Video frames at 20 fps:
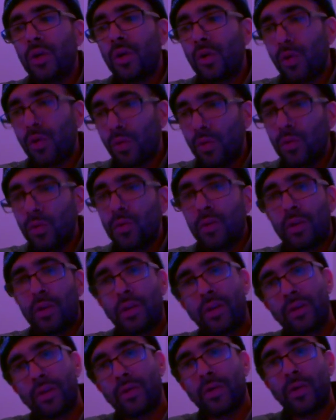cold
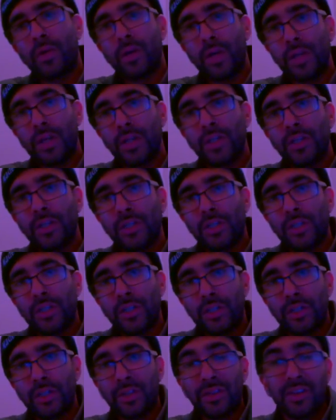
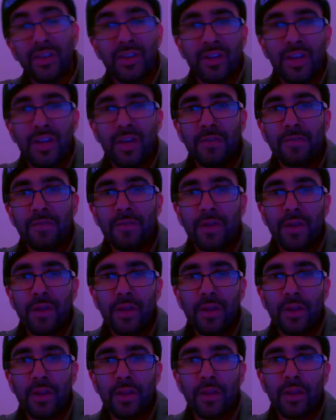storage, the
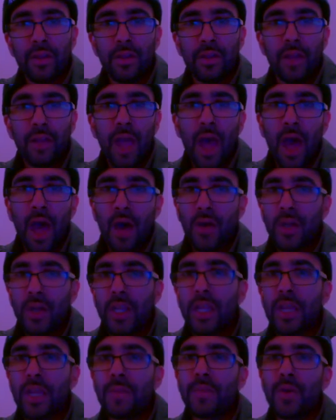difference, how to
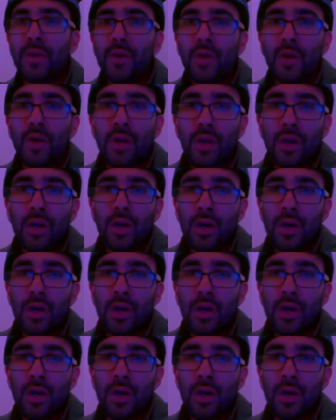keep your